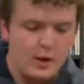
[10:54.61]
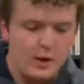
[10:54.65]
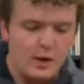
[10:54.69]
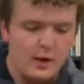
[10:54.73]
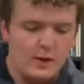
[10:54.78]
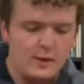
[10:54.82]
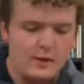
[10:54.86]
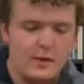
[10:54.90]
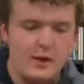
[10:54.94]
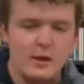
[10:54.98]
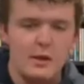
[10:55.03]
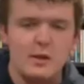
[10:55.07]

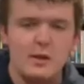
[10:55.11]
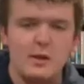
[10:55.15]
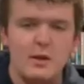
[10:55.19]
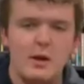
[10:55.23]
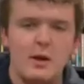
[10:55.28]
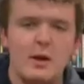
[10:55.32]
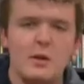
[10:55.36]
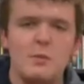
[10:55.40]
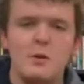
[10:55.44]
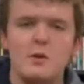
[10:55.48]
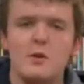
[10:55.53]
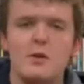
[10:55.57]
It's got
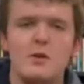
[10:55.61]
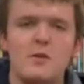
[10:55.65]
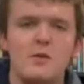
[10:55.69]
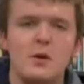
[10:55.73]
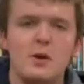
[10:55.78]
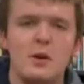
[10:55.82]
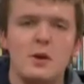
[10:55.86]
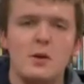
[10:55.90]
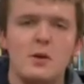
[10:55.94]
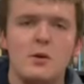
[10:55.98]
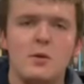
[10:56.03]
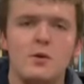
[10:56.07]
music
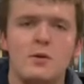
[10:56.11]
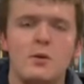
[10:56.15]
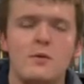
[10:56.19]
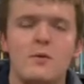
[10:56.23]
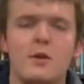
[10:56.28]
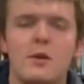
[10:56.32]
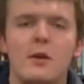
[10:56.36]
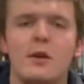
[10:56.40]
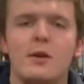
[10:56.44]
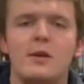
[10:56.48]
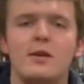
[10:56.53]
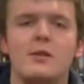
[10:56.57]
videos and
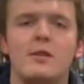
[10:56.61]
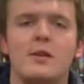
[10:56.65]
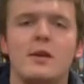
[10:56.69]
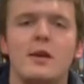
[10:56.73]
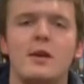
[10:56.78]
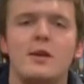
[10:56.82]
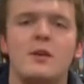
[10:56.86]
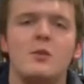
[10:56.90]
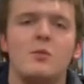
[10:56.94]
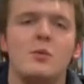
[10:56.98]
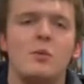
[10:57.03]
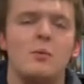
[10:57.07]
various
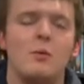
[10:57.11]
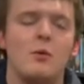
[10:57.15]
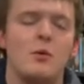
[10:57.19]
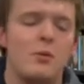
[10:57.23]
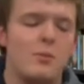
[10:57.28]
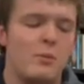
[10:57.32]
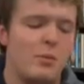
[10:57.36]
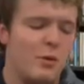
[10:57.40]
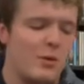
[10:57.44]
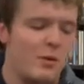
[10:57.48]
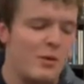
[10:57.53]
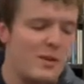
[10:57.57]
things, but more
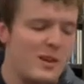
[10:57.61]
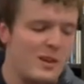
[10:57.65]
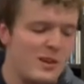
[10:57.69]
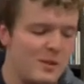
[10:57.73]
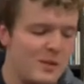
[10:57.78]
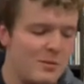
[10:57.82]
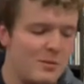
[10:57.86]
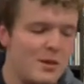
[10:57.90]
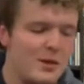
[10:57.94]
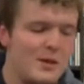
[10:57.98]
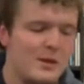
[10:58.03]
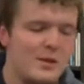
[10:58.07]
importantly to
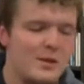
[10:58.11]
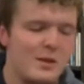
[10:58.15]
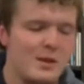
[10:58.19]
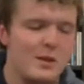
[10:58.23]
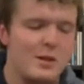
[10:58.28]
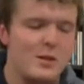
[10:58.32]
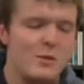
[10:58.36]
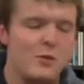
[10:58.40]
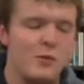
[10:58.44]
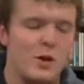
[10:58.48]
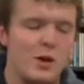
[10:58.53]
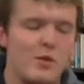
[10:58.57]
me, it's
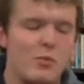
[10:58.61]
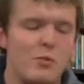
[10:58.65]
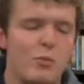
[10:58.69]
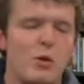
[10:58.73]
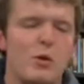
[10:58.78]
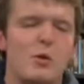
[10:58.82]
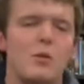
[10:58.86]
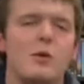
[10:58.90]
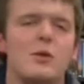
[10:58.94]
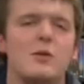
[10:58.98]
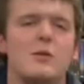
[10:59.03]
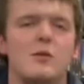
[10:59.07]
got the
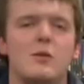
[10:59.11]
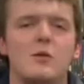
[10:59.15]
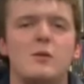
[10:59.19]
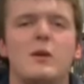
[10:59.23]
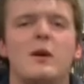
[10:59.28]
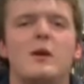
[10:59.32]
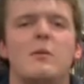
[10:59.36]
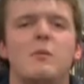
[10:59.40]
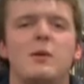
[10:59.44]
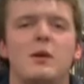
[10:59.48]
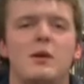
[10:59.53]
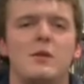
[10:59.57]
5.1
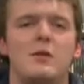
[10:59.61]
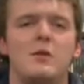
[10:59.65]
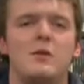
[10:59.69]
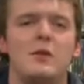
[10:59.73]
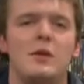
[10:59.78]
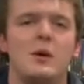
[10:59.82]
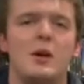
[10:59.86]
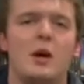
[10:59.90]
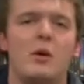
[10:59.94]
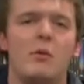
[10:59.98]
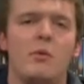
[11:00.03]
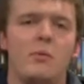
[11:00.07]
surround mix of
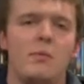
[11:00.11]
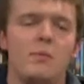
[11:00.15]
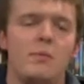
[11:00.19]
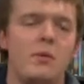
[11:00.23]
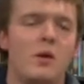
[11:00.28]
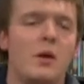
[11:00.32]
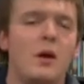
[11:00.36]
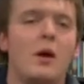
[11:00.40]
the album.